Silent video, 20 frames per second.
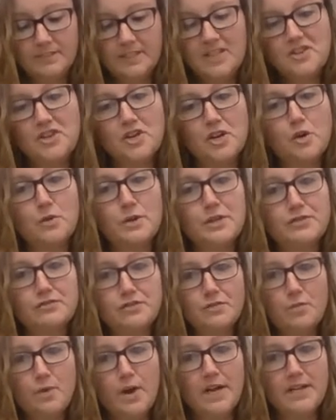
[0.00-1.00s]
You can always
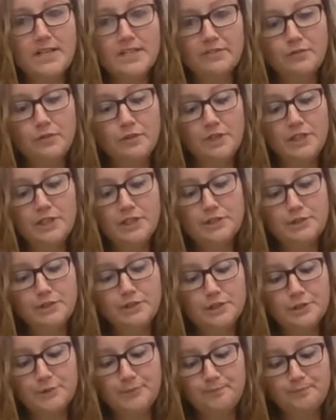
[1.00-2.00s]
rewind if you need to
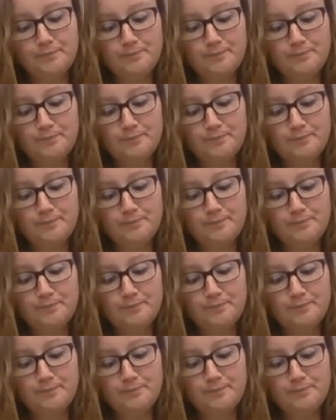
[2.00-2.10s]
too.